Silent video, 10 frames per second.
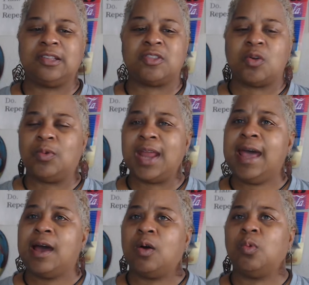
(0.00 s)
And so
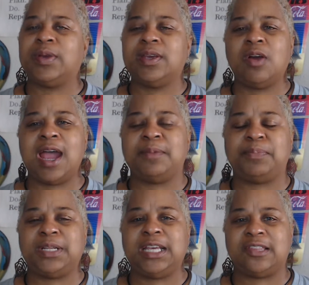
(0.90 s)
now we are at
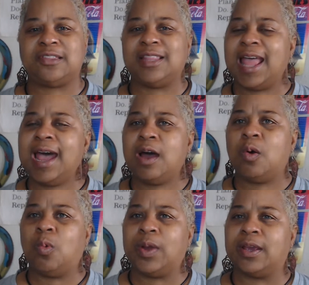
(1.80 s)
a place
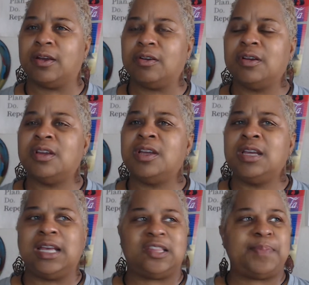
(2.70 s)
now where,
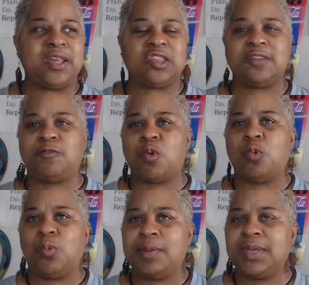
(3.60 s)
especially for
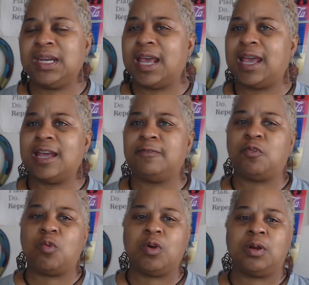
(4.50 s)
women and
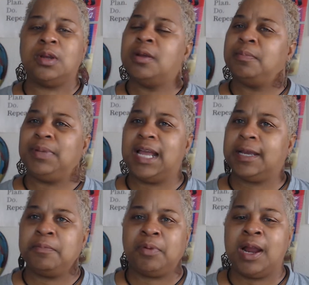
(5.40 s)
for Black
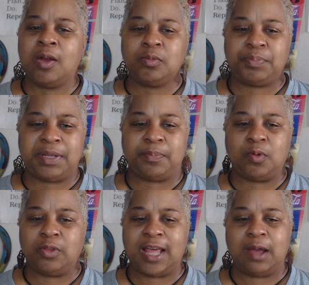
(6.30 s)
and brown
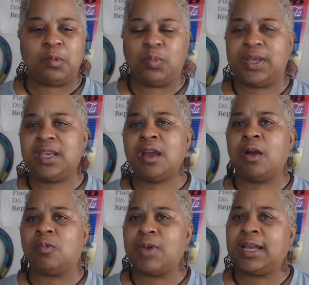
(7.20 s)
people, that we
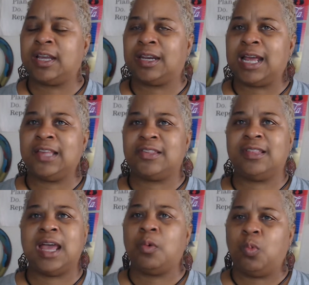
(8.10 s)
are recognizing
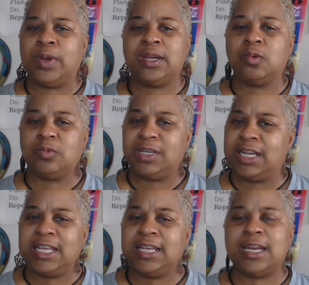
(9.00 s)
that we don't
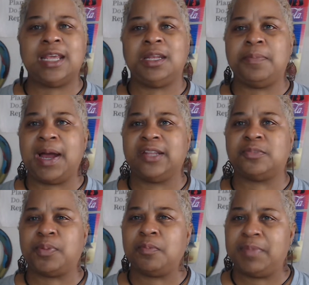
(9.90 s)
need
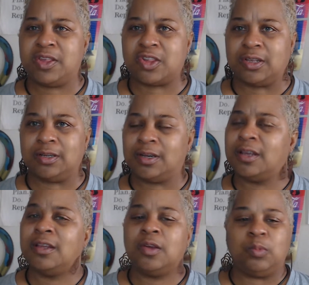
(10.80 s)
anybody's permission.
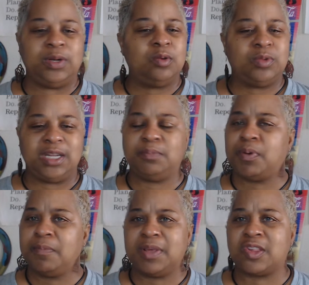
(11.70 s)
We don't need
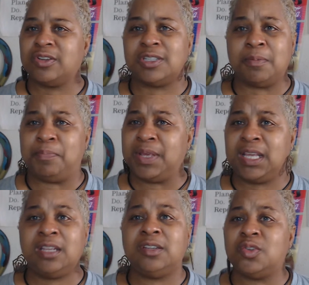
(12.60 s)
permission to
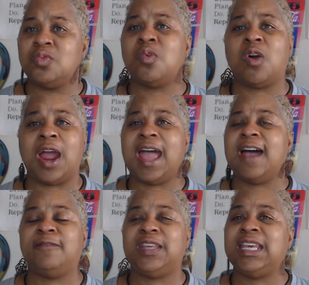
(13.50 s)
be, do, or
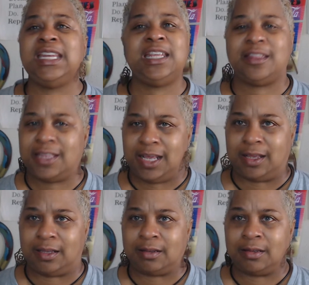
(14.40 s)
have anything.